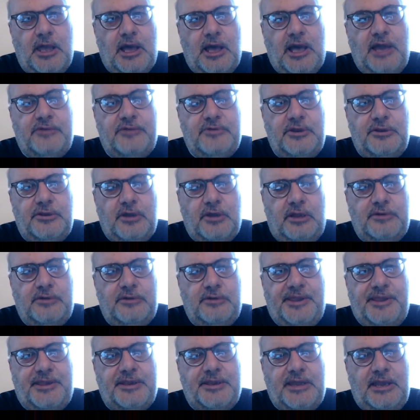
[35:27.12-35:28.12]

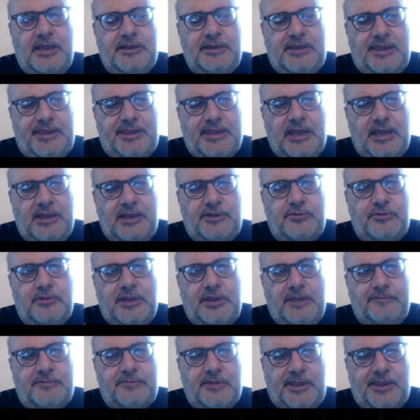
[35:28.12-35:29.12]
$100 that I decide to
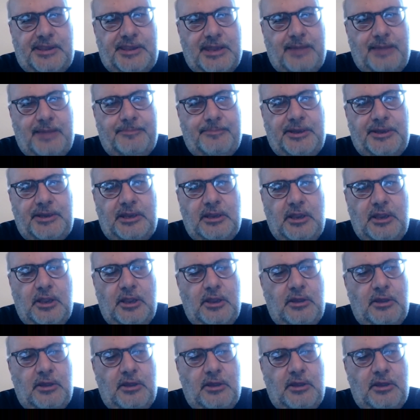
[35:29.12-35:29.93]
give to somebody,